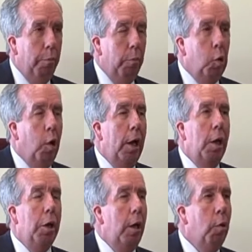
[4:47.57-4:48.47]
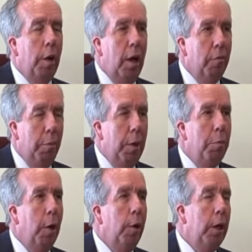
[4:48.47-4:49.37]
clients, they don't have to be
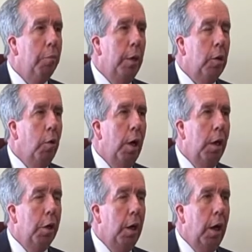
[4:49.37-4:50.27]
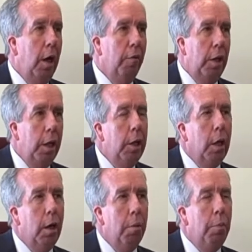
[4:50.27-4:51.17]
married, but clients that have an
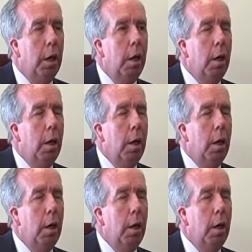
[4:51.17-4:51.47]
income